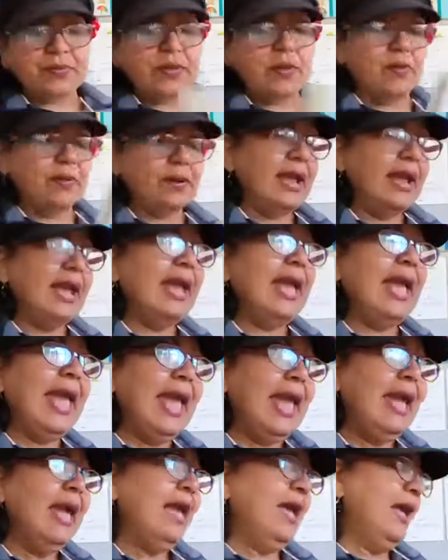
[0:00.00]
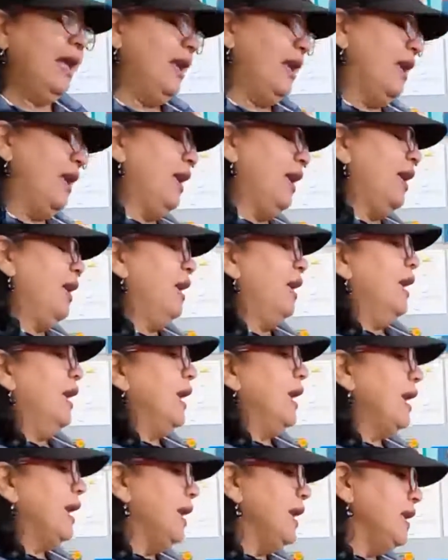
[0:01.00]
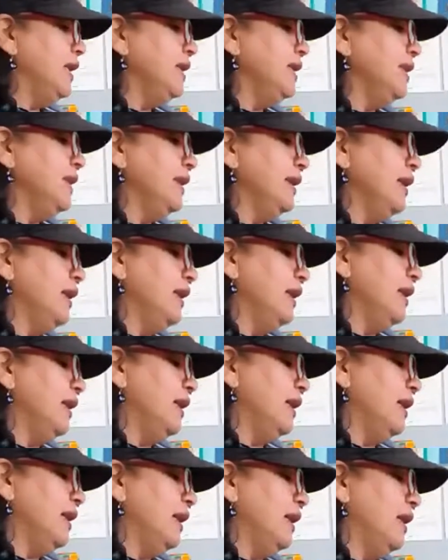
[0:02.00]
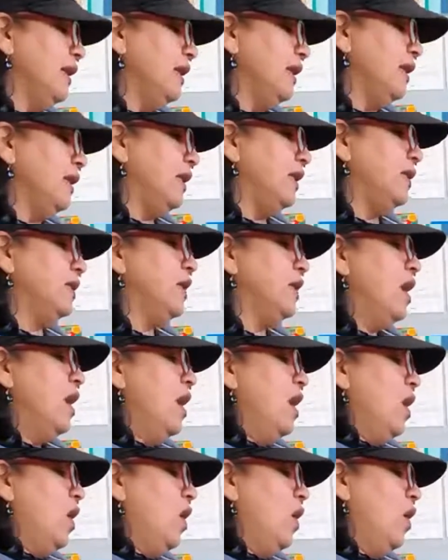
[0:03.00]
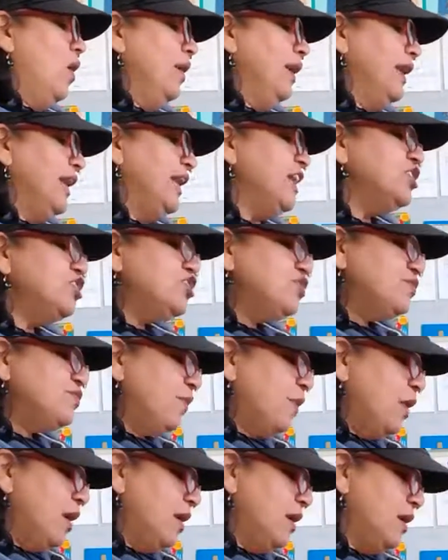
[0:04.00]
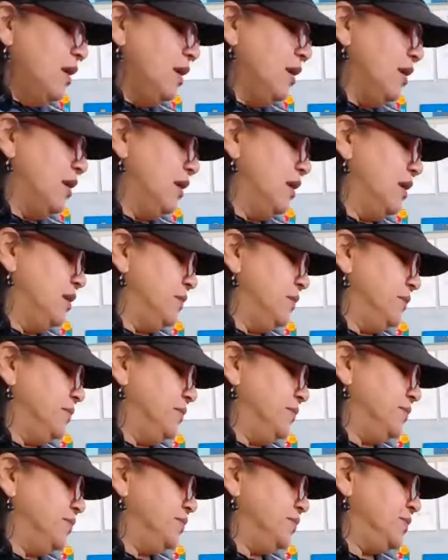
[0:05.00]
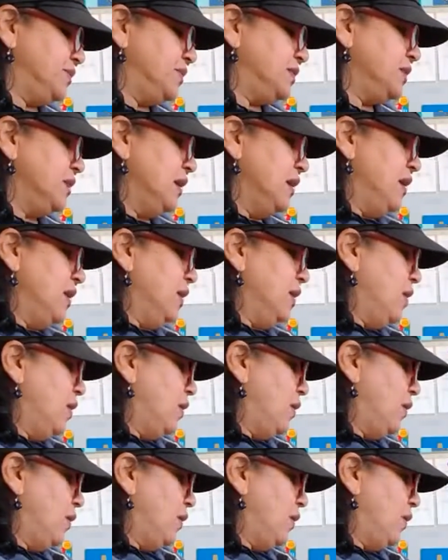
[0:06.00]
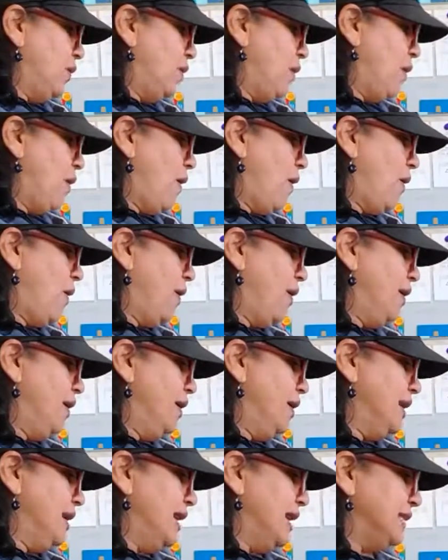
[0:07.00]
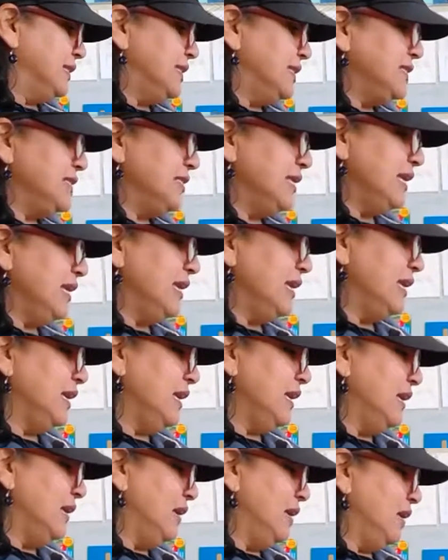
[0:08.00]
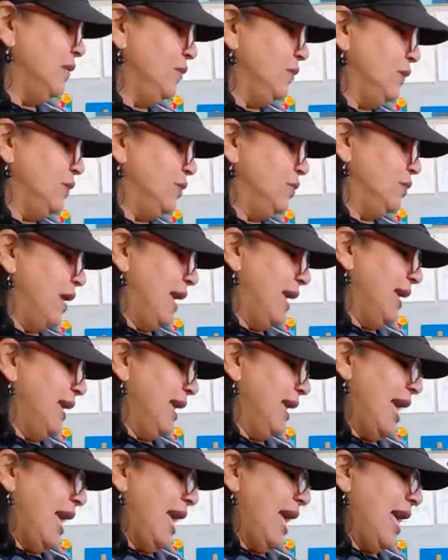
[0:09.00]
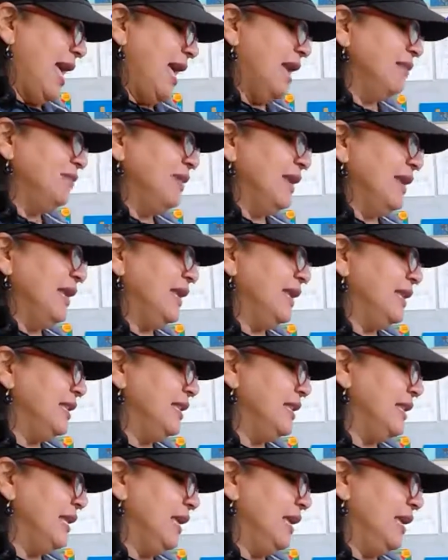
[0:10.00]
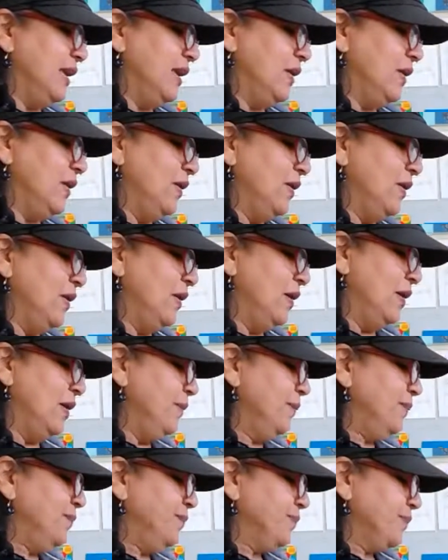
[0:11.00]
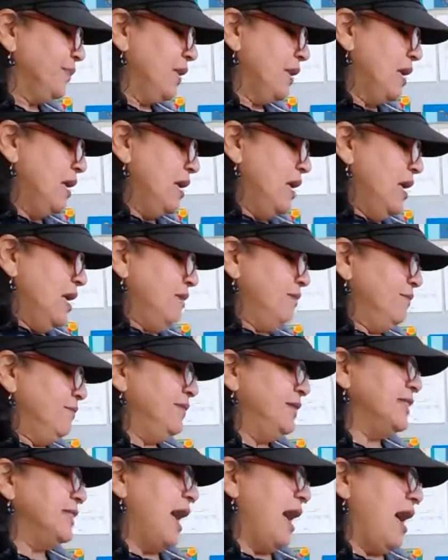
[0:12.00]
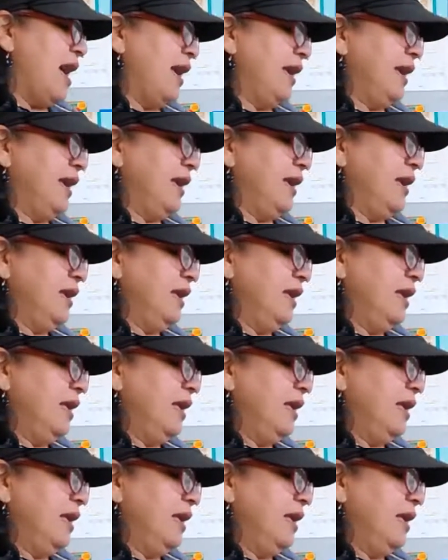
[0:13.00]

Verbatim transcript: or F, F. Indian or inchworms. Or let's see, what do I have in here with I?